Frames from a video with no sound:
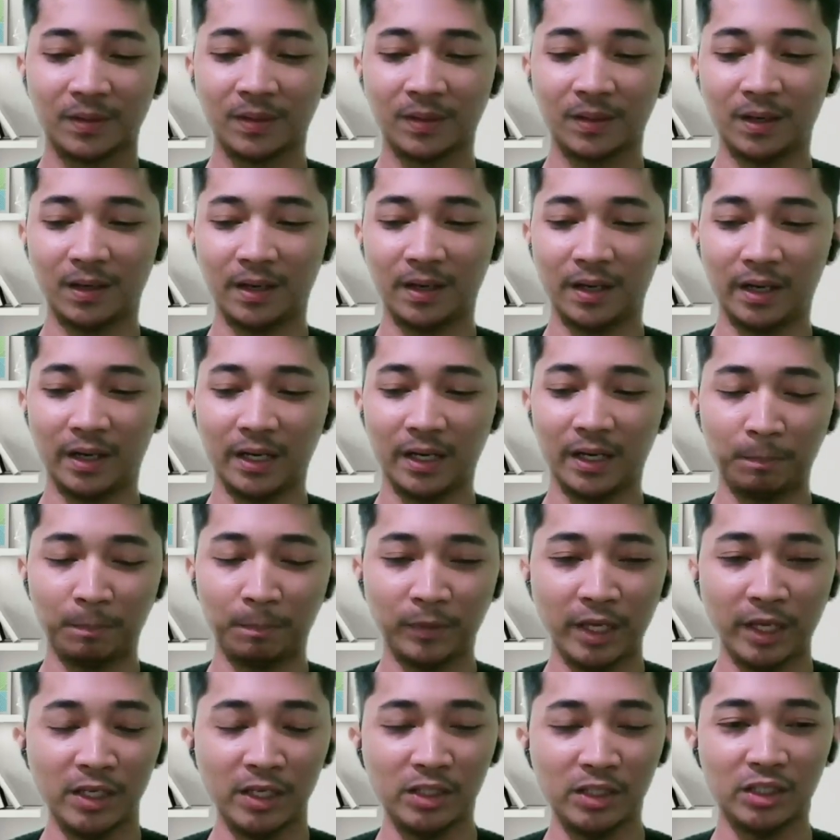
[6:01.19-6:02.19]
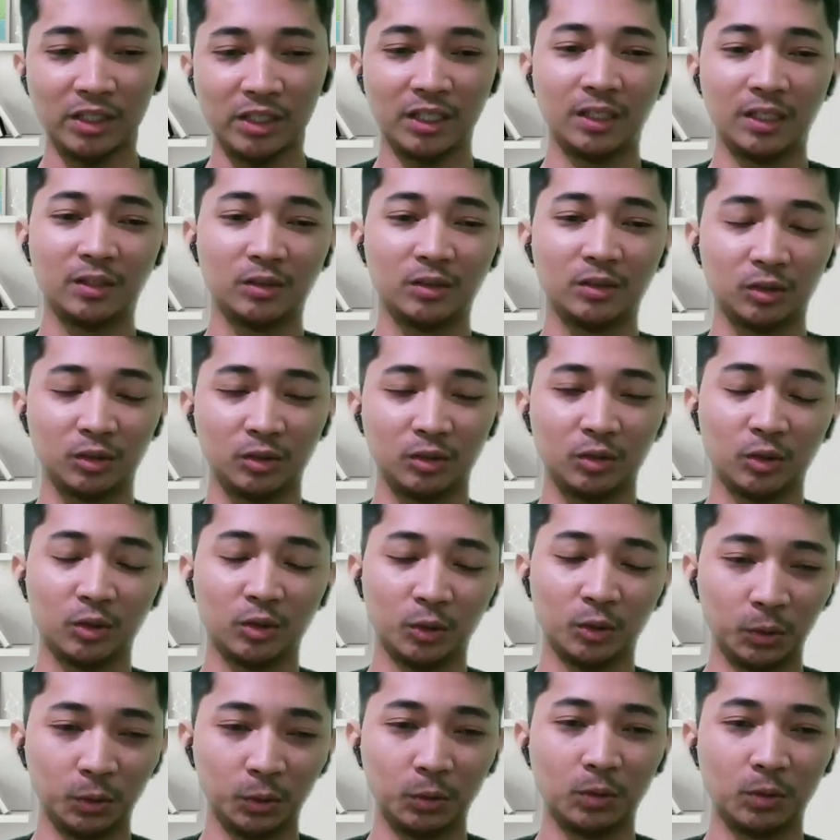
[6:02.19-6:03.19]
adaptation
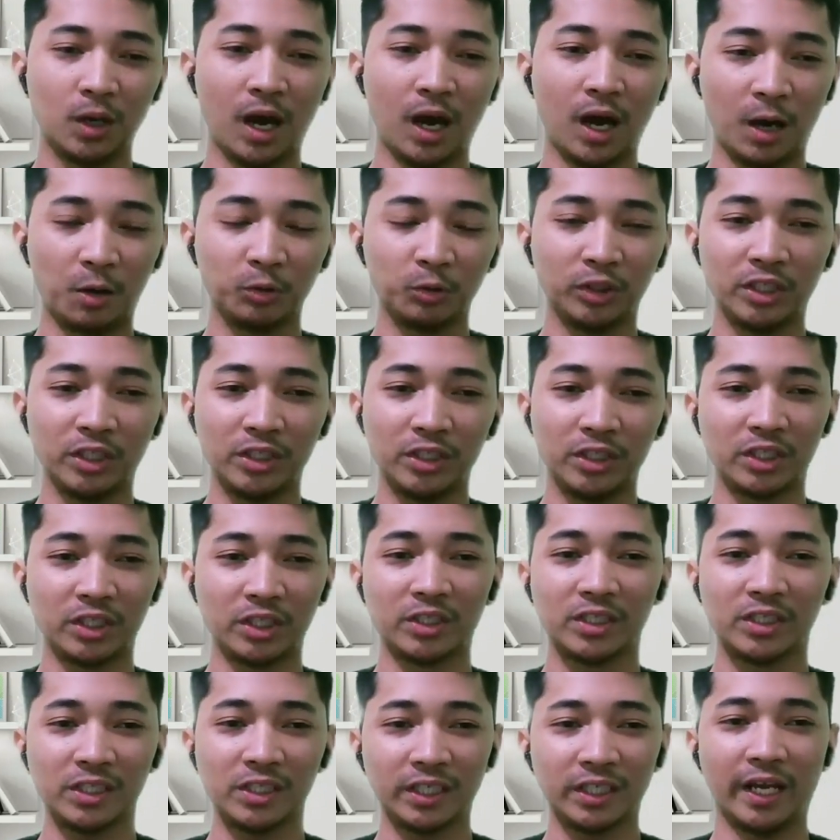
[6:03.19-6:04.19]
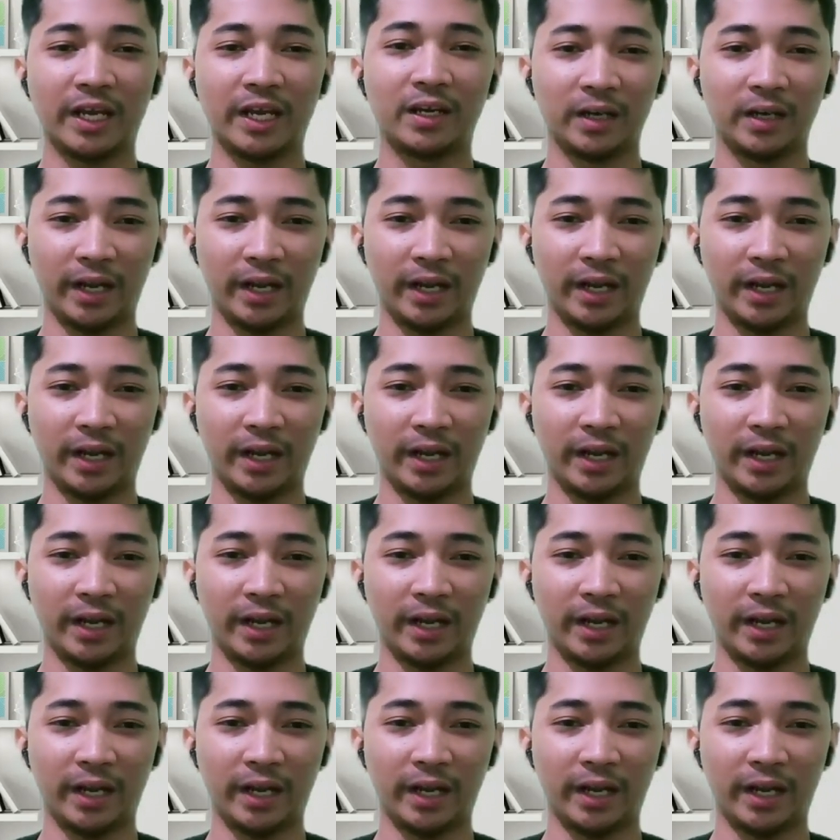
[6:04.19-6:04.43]
to how teachers can